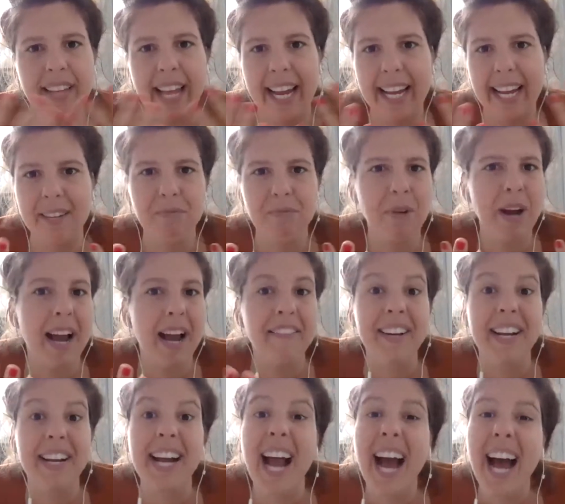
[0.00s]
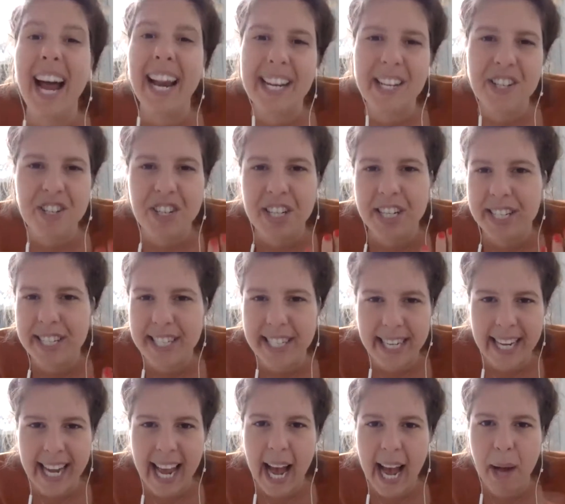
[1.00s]
we have like private
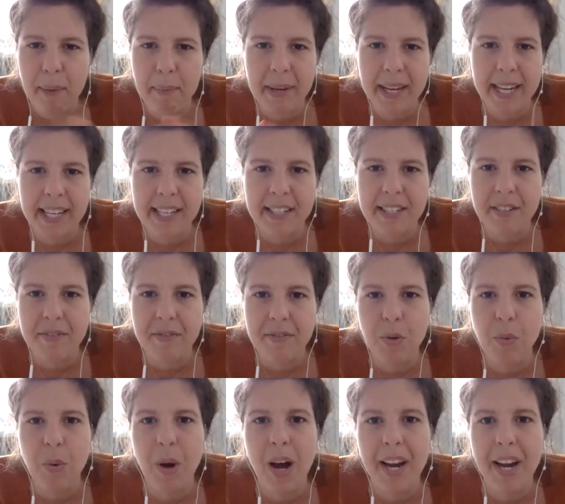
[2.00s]
cottages and cabins.